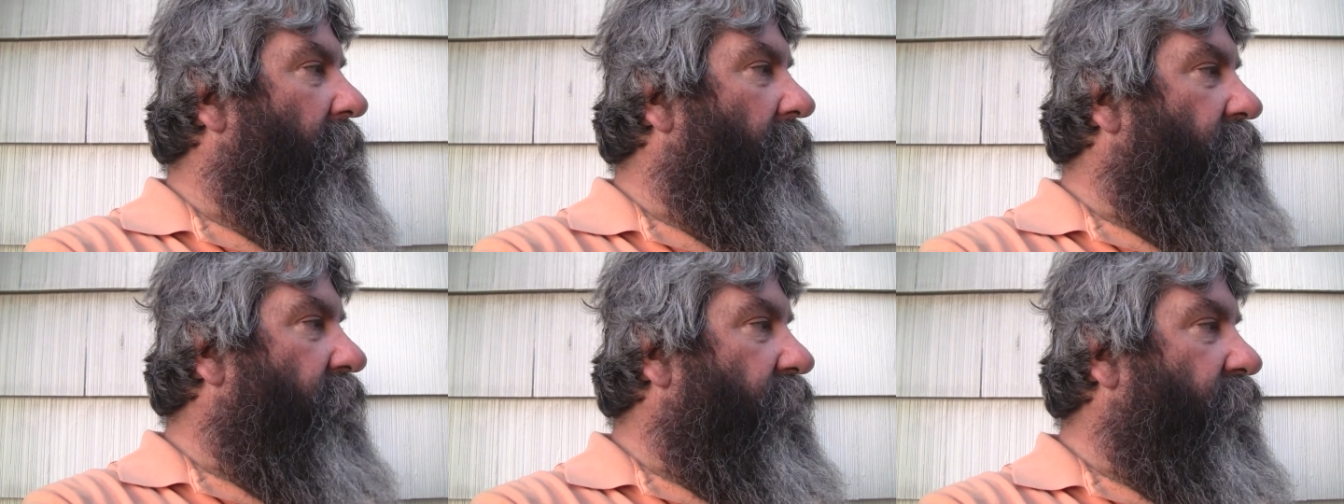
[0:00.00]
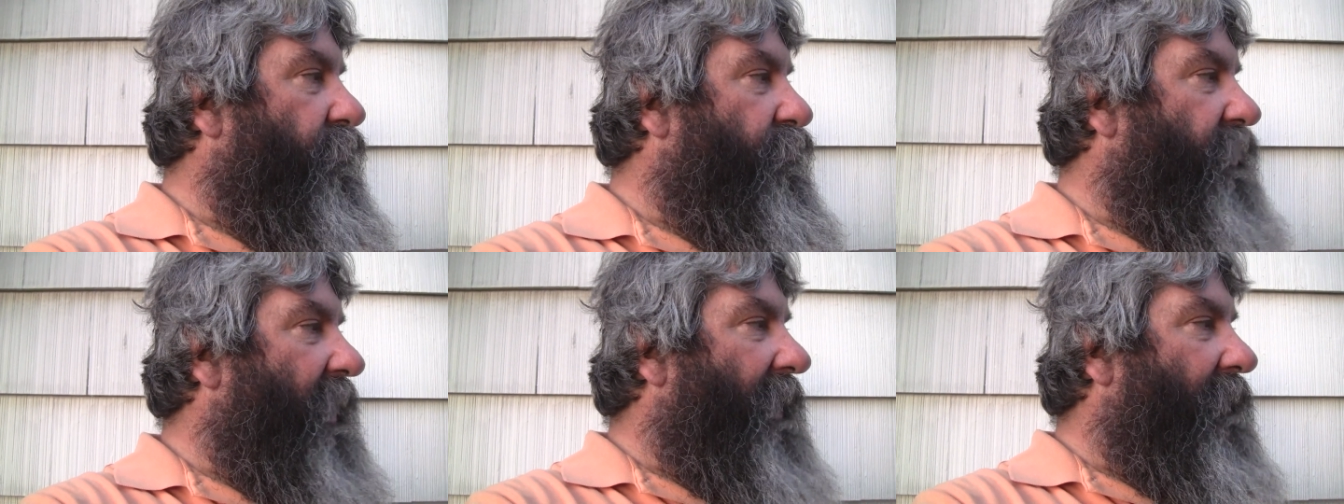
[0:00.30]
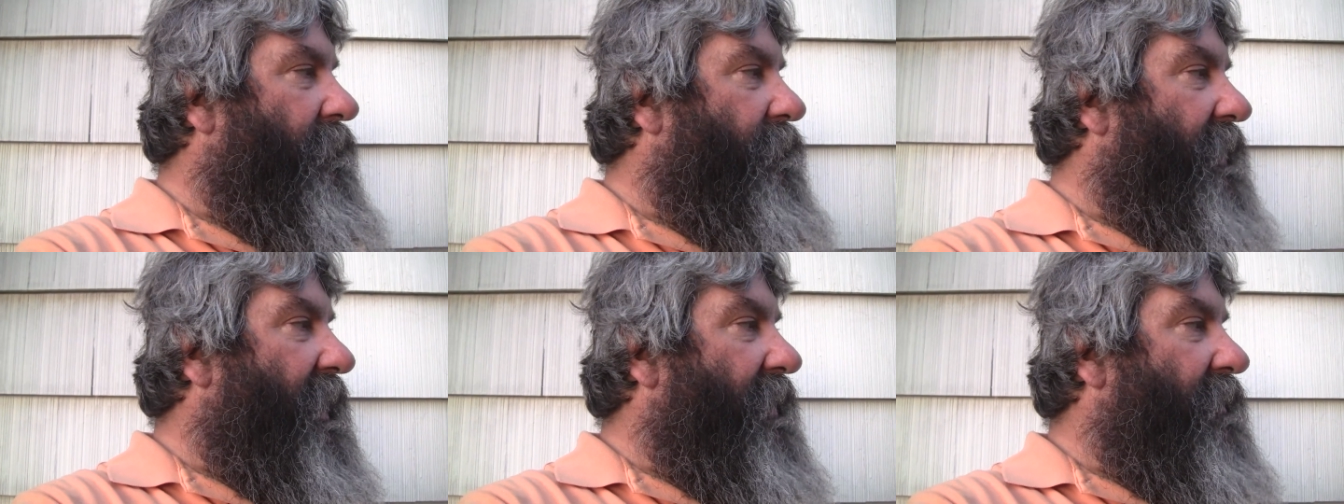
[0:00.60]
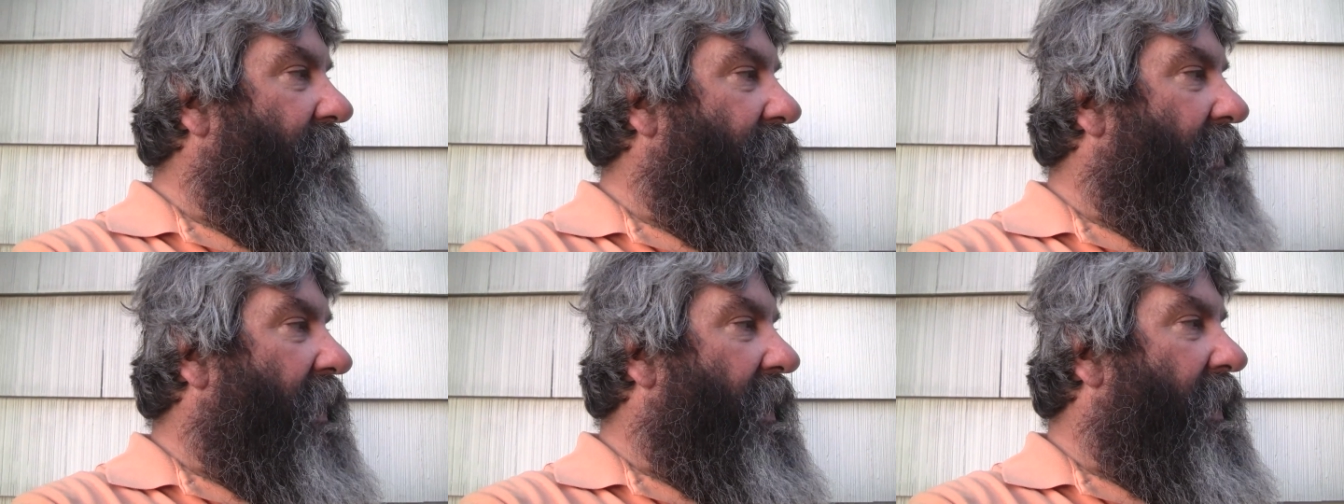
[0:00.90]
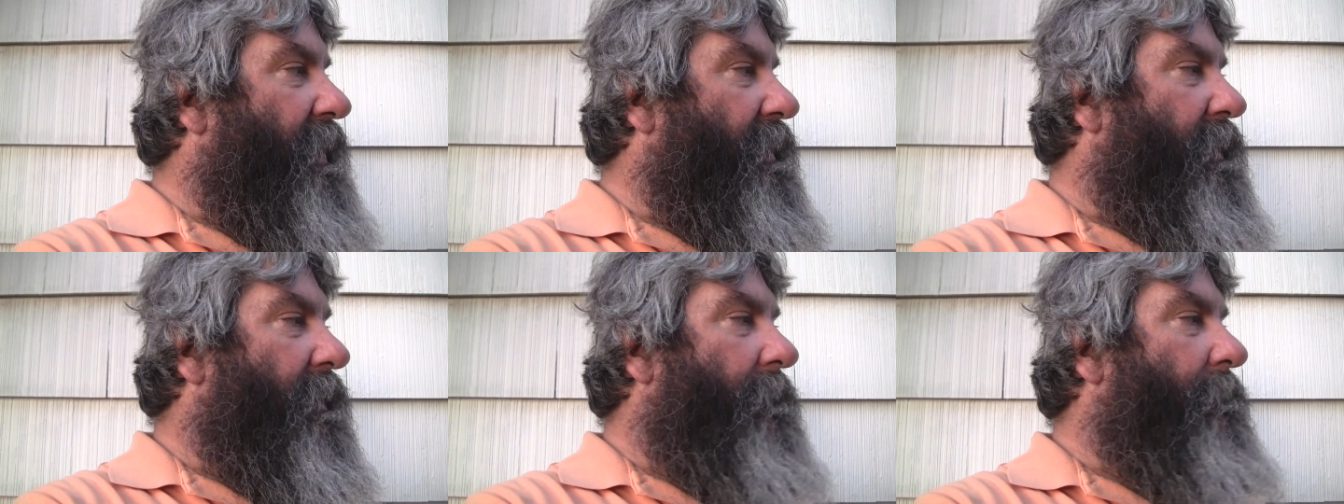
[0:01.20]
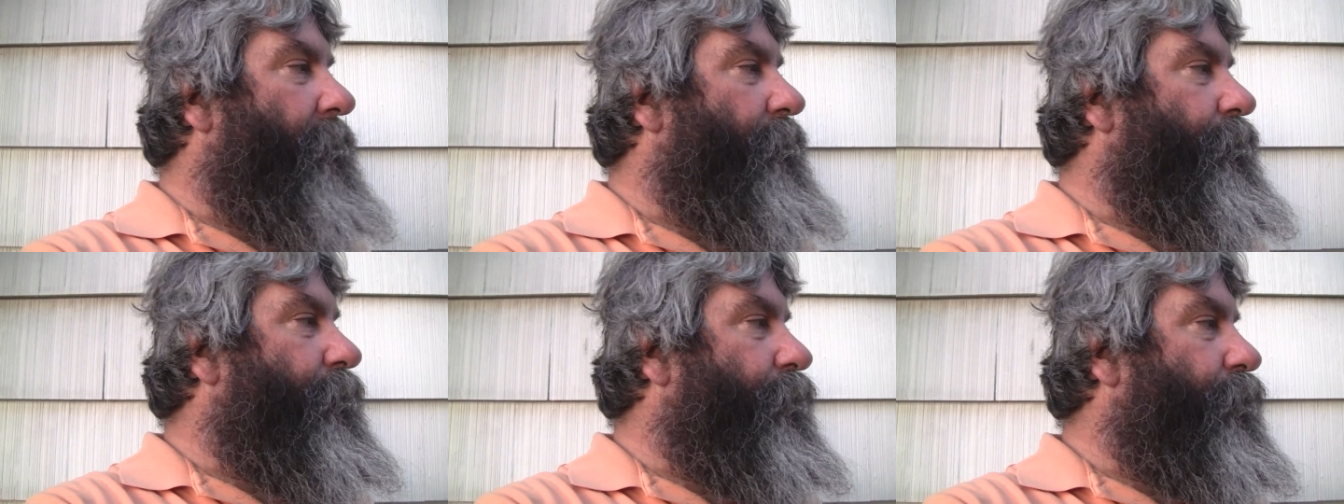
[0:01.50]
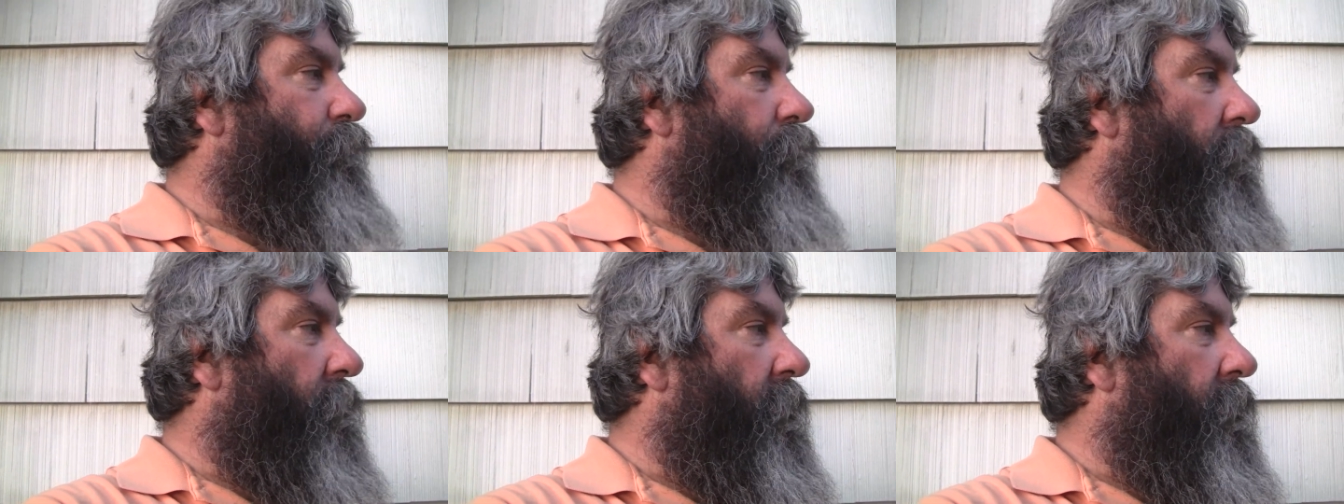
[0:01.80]
just chowed down on it.
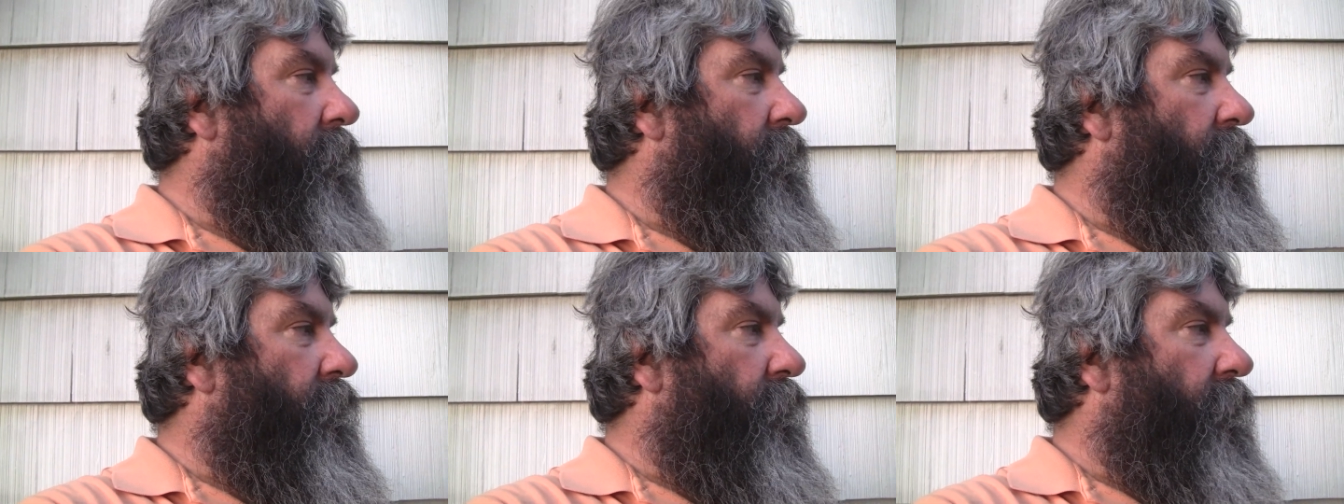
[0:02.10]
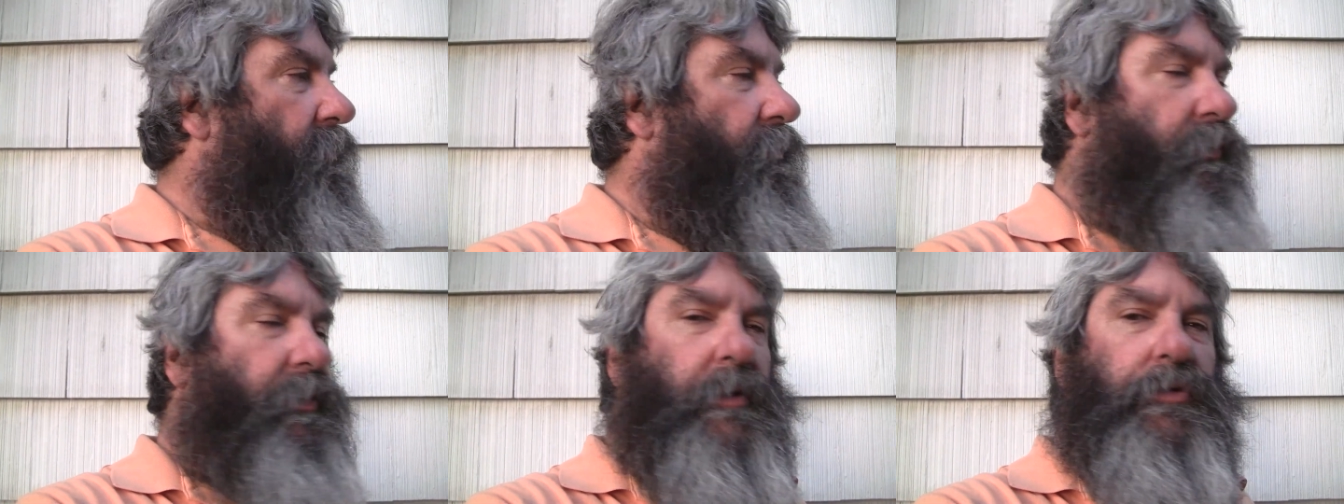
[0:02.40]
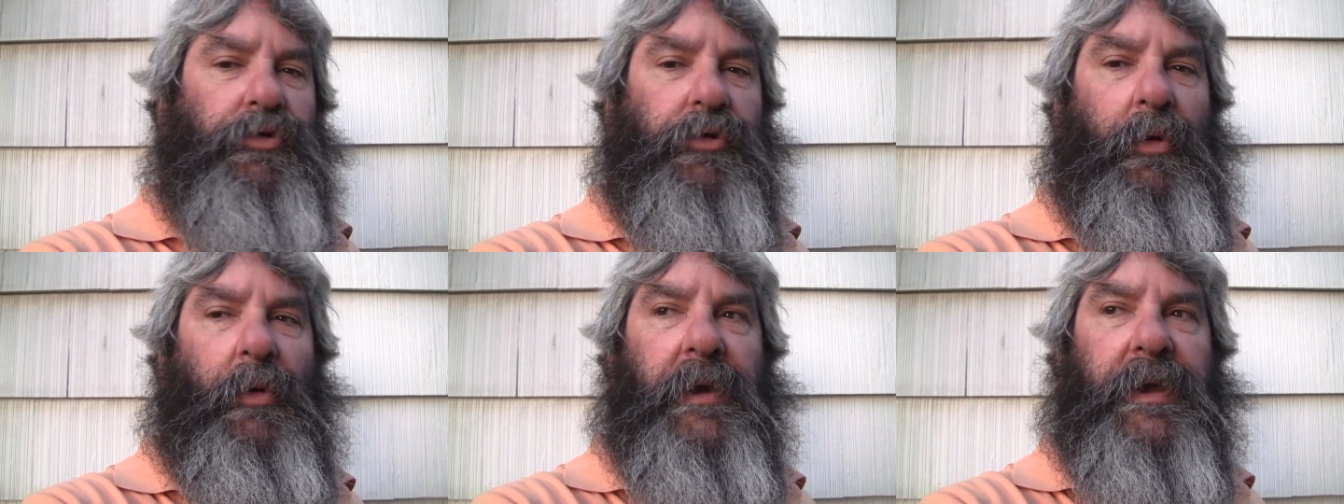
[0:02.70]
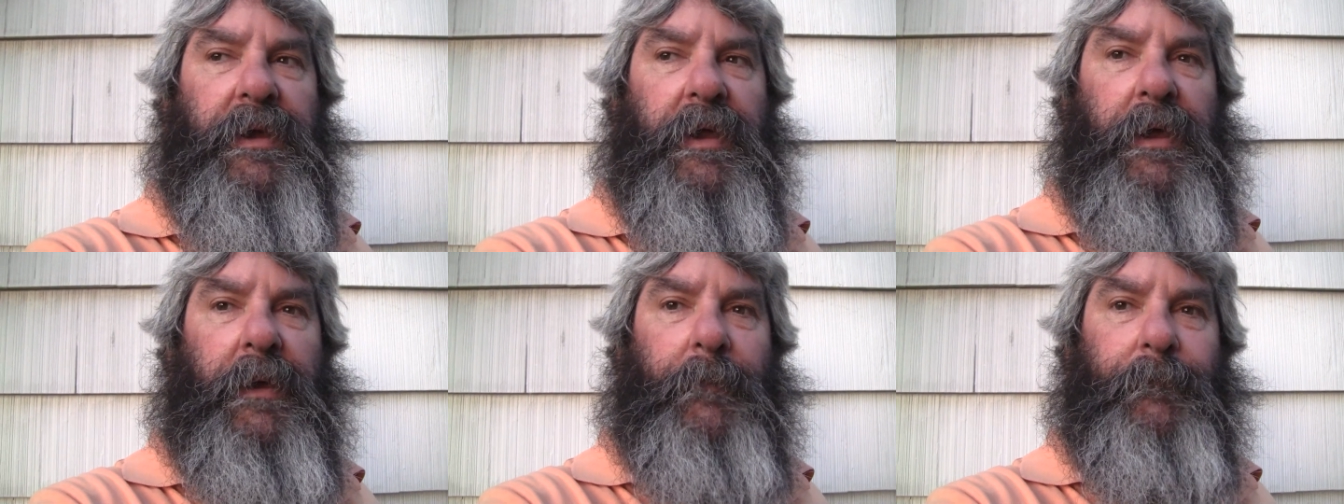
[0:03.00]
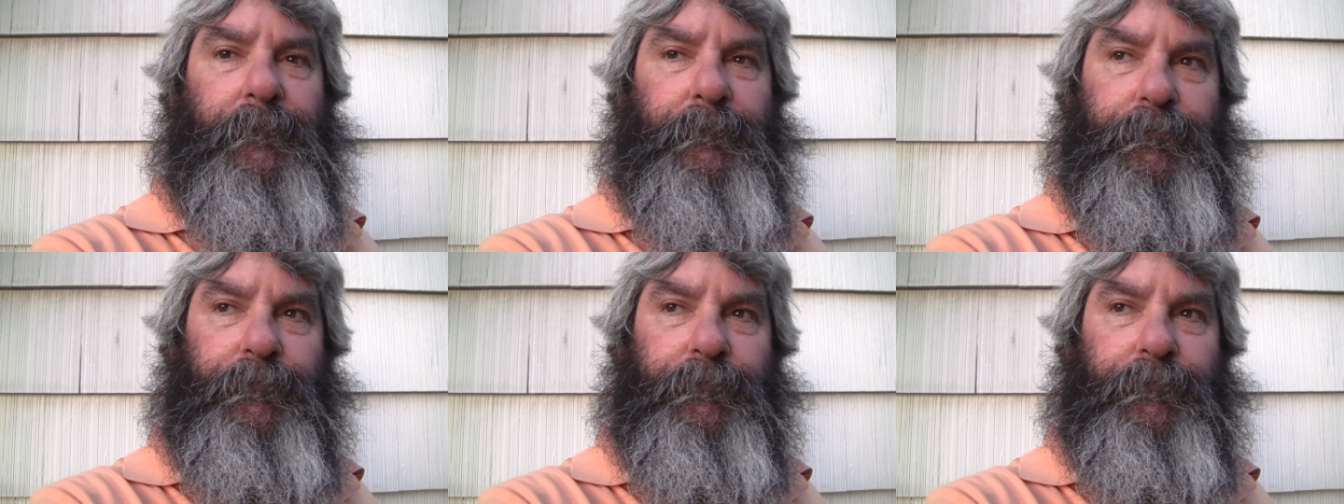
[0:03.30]
And just enjoyed it.